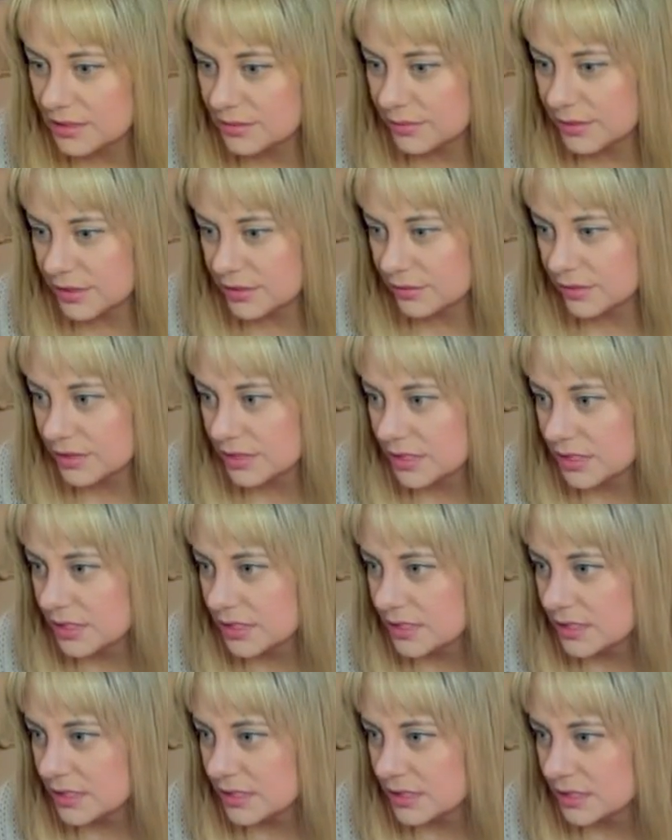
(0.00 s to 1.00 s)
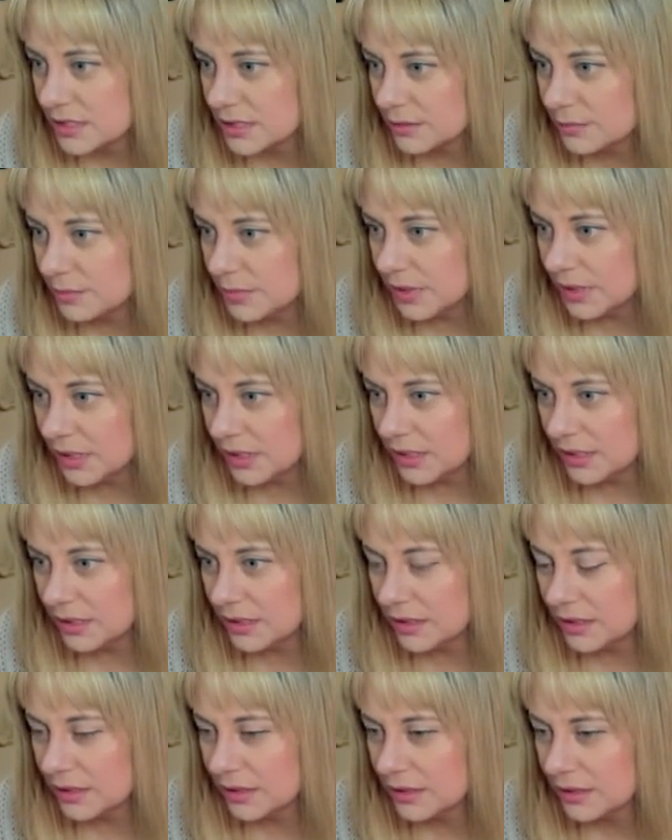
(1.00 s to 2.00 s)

resources to be